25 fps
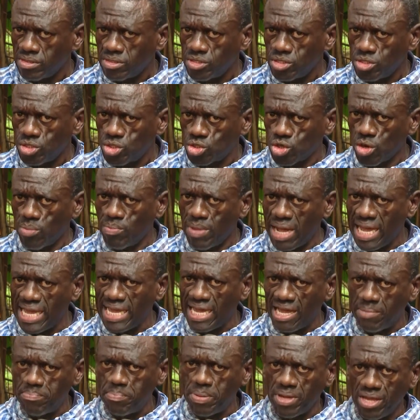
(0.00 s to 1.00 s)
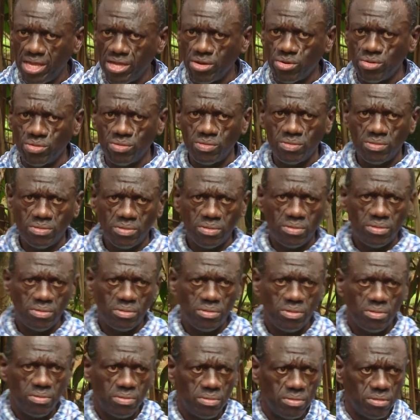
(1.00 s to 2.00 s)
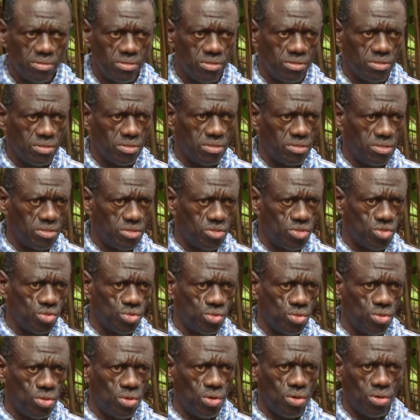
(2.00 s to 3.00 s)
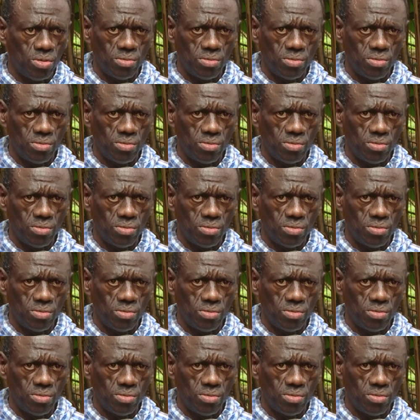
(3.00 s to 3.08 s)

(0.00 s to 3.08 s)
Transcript: So my appeal to